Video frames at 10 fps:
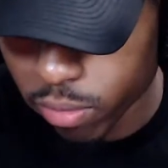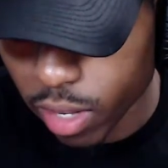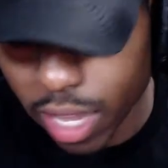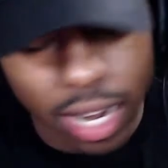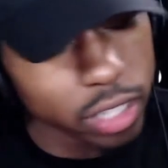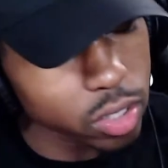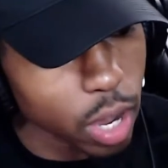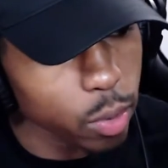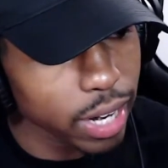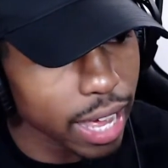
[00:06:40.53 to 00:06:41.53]
and so
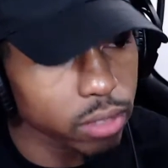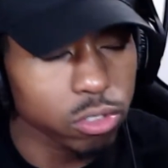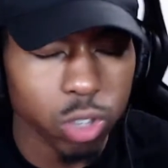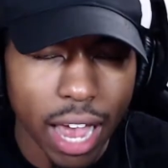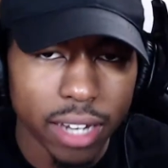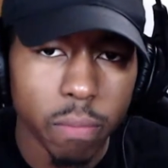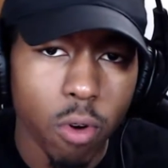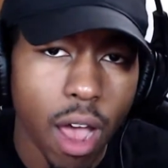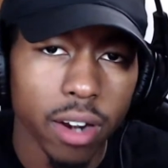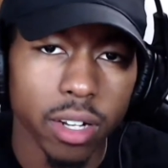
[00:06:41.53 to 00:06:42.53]
I went out, tried the
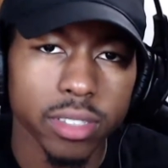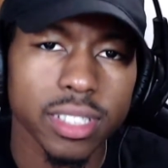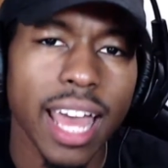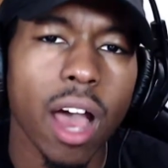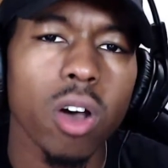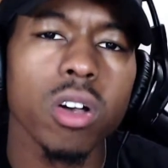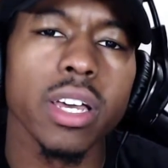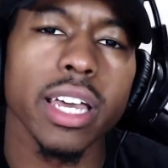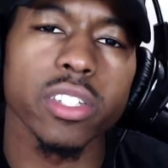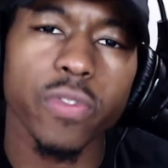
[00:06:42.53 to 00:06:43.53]
products. Now,
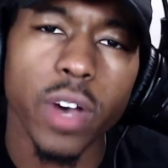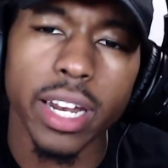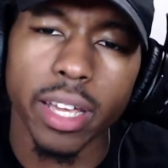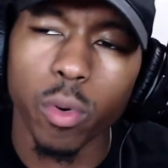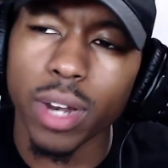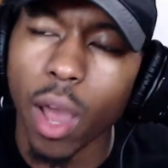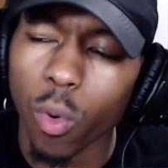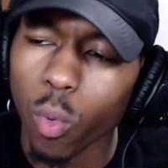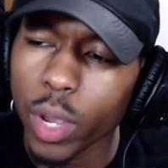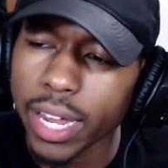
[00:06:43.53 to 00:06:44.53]
it's funny, when I
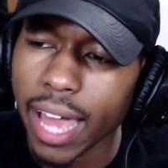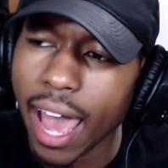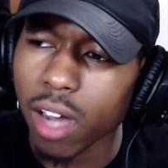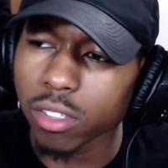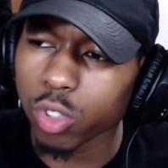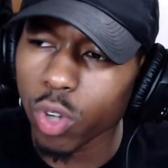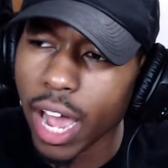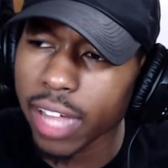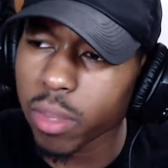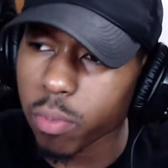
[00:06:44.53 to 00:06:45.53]
went out and
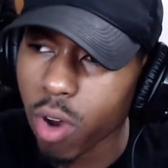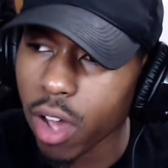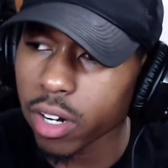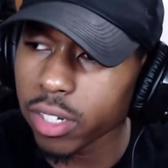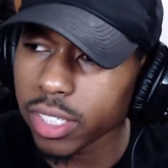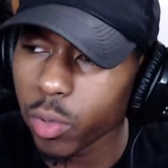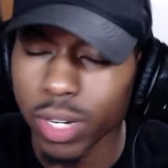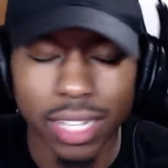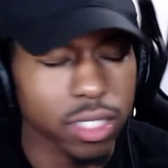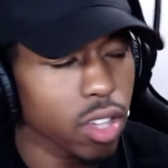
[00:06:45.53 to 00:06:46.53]
tried the products, and
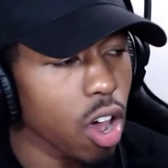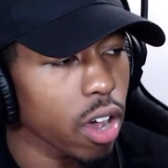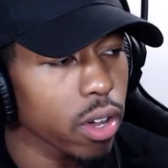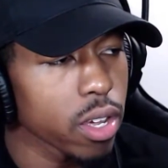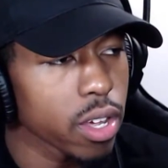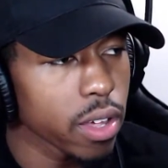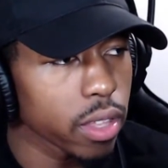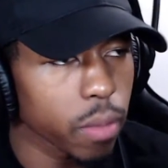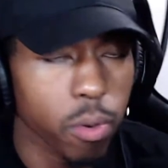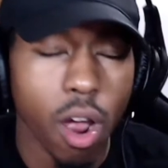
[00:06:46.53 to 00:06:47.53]
when I saw
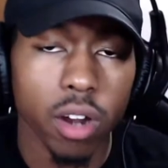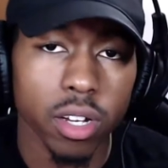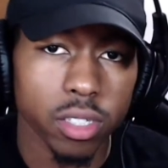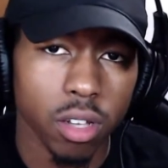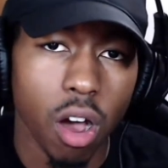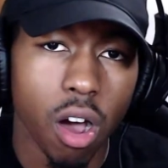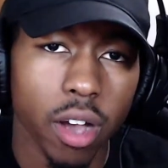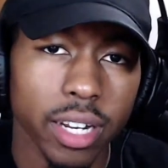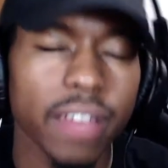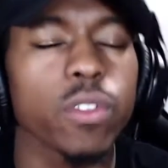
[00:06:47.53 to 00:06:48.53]
the products
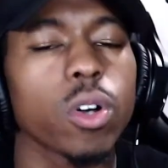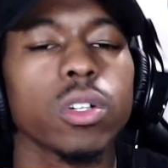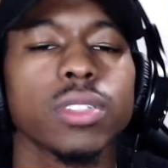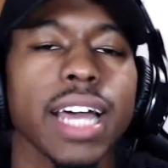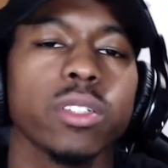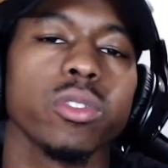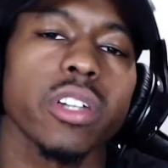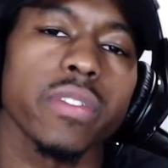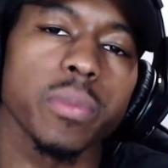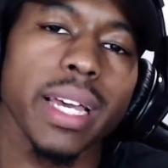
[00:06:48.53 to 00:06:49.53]
on, if you don't know, Tattoo
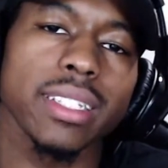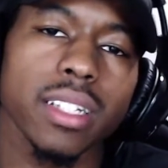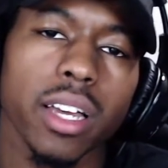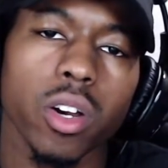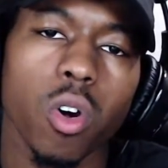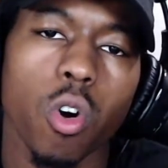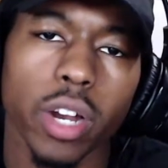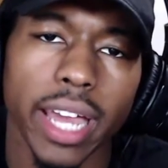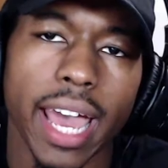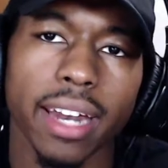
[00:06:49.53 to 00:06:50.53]
Chef is basically an
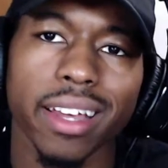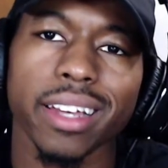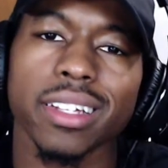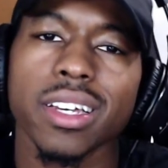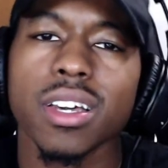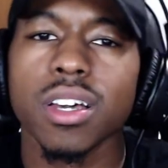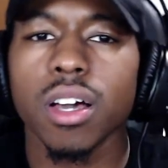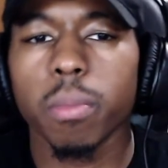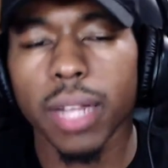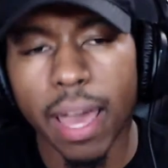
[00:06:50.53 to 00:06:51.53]
organic,
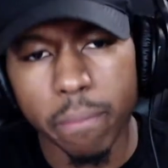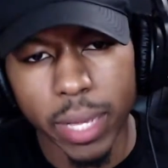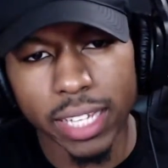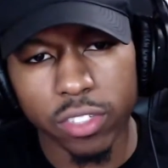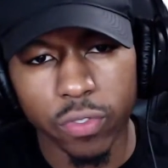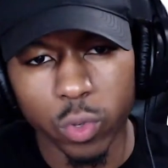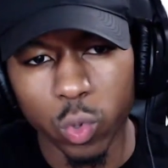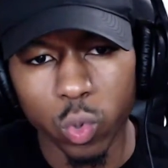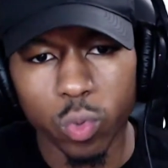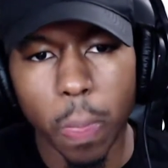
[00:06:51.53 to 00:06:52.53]
plant-based food